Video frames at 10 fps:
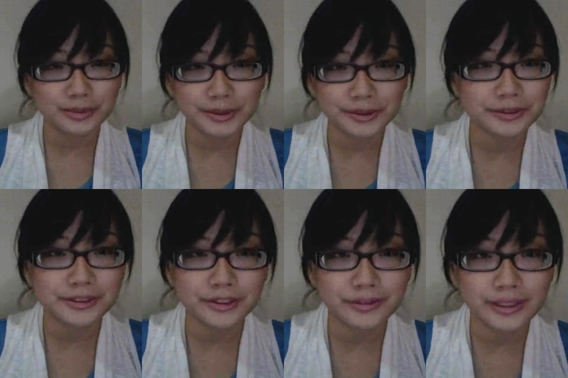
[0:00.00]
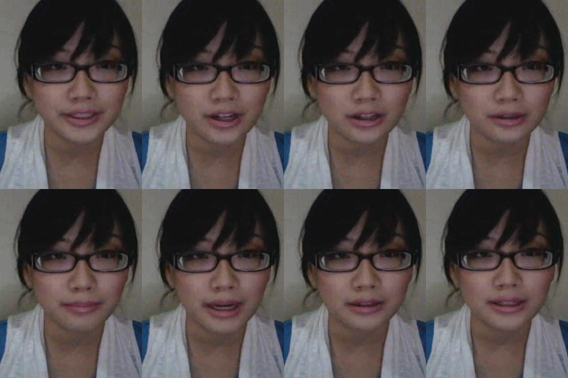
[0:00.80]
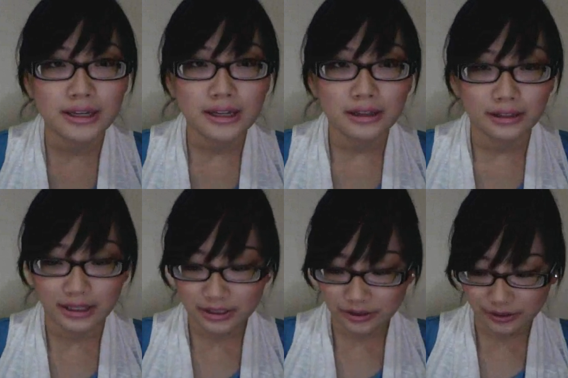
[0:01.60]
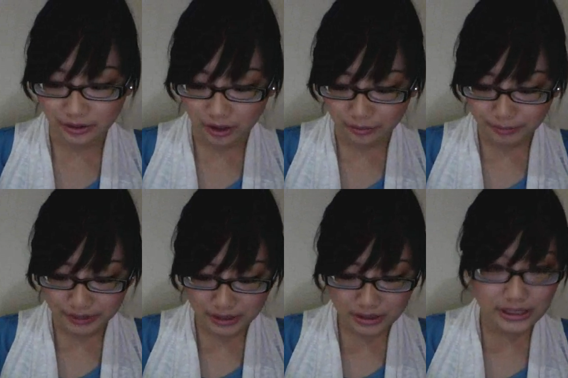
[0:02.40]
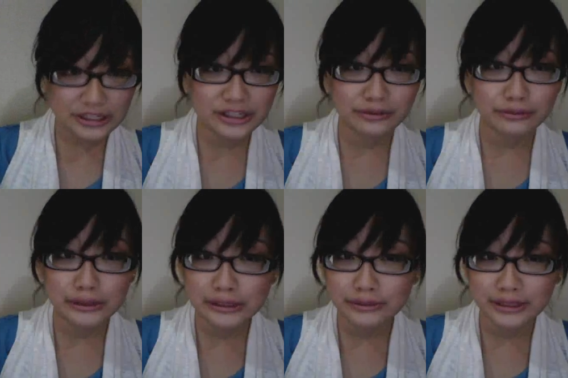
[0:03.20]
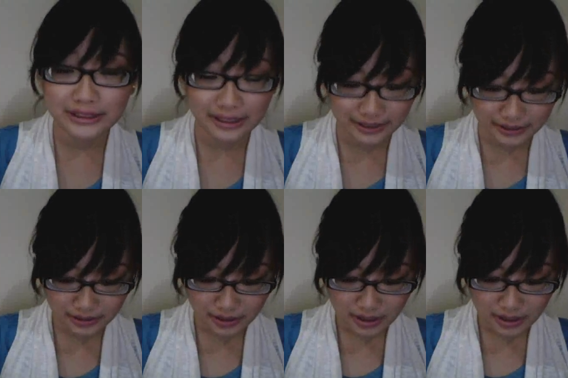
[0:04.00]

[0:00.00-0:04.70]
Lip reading: gurus don't really talk about luster a lot, but this is actually a really, really nice